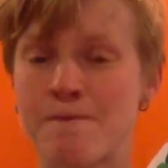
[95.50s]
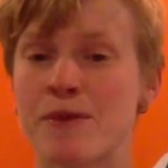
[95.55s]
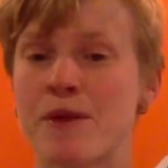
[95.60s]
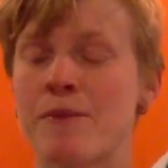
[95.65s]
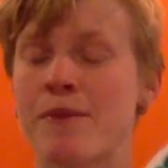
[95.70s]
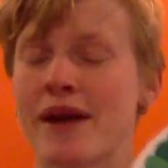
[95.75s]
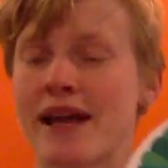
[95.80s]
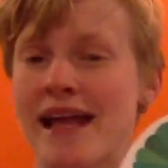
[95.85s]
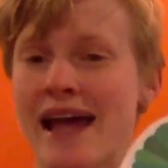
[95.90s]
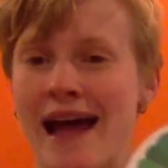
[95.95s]

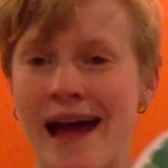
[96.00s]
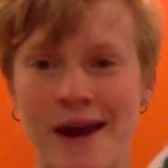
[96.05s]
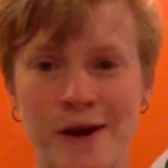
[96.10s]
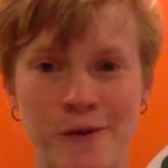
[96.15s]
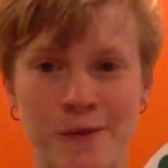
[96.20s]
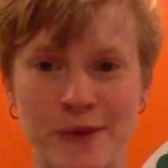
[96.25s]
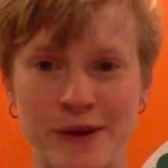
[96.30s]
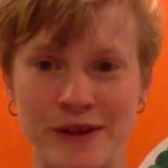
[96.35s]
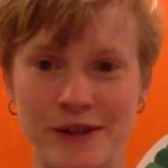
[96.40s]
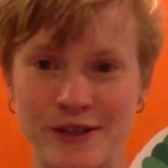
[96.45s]
But
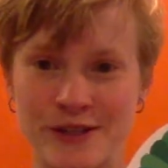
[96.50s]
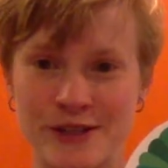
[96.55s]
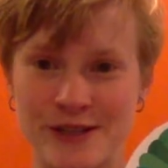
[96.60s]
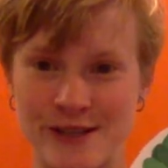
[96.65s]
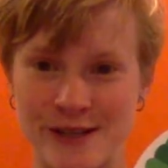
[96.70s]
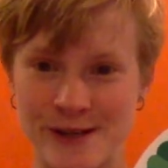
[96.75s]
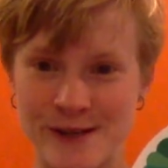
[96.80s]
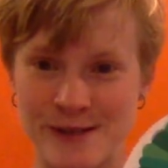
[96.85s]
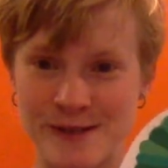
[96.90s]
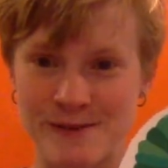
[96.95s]
caterpillar
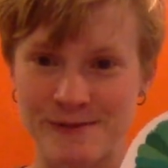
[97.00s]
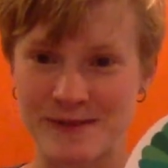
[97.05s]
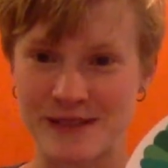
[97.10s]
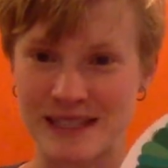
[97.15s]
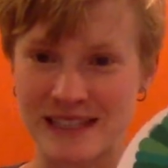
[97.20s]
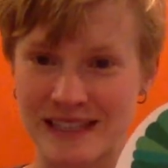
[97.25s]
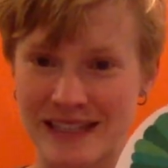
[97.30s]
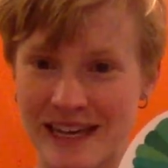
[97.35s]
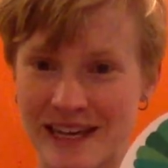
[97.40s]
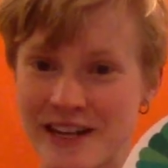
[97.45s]
starts with
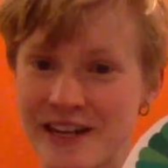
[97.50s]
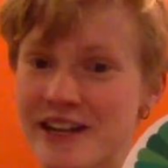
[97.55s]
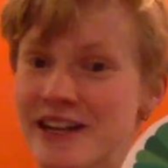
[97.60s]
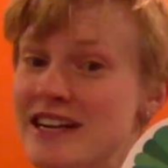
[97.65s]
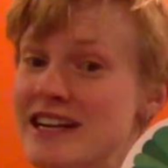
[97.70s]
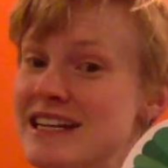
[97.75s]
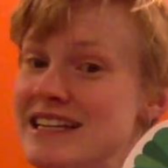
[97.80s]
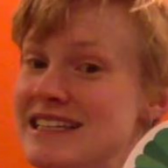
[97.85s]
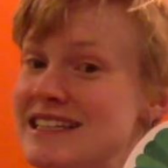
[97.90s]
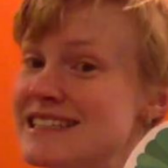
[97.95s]
the
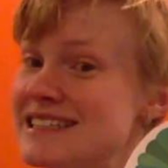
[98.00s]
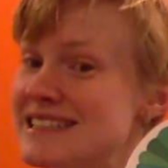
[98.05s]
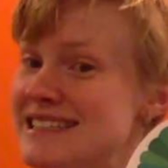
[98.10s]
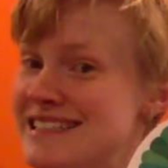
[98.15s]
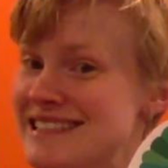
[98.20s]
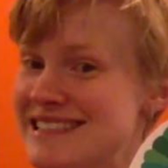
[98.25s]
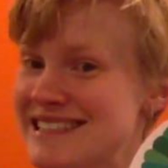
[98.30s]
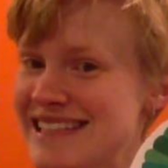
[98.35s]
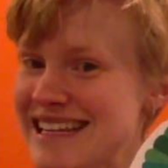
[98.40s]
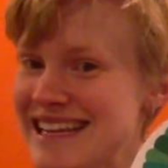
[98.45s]
letter
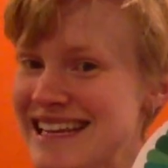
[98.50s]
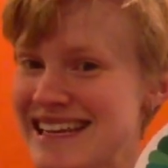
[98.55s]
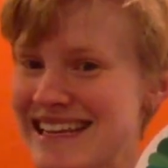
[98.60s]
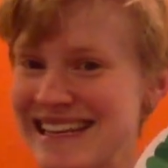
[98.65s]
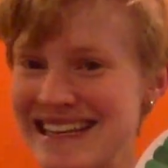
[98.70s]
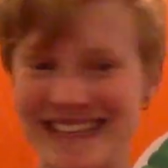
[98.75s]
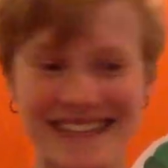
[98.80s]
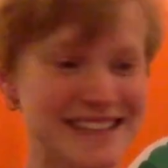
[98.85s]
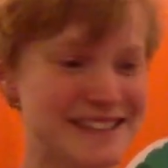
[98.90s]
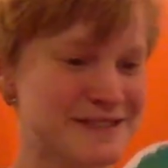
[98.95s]

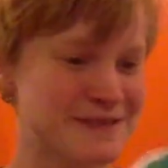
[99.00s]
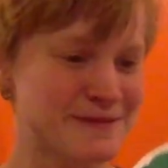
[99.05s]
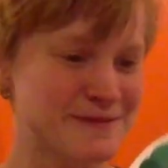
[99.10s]
C.